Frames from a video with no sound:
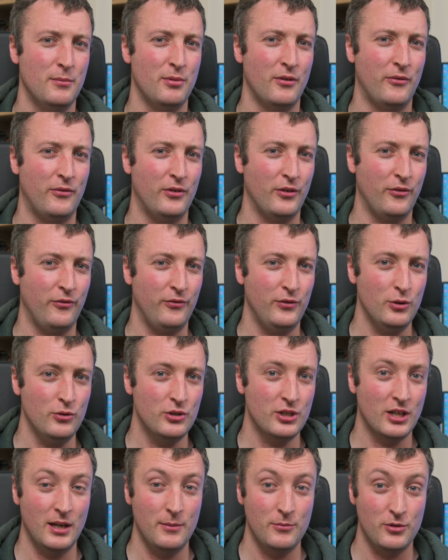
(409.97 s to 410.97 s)
but for the few
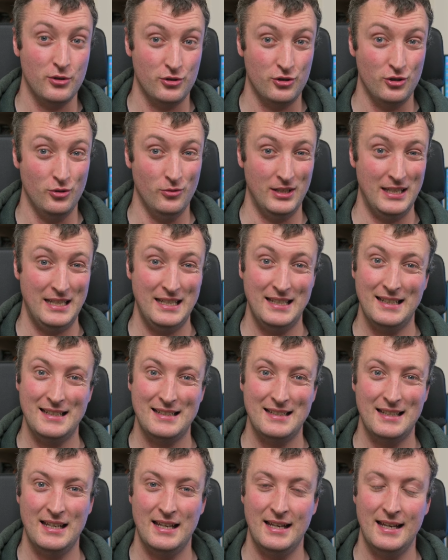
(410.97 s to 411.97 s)
times you do need
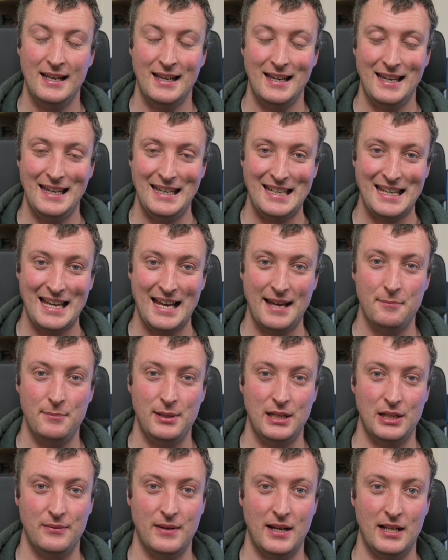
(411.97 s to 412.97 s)
it, it can
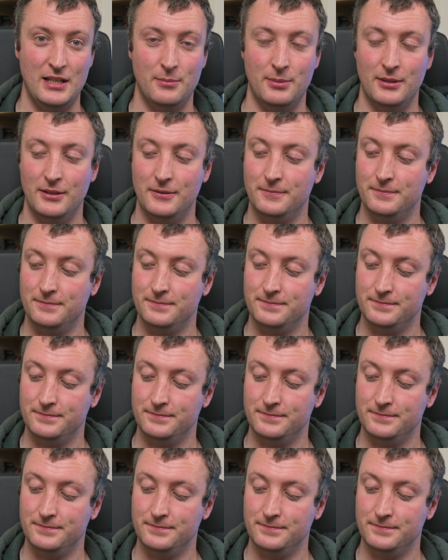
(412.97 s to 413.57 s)
be invaluable.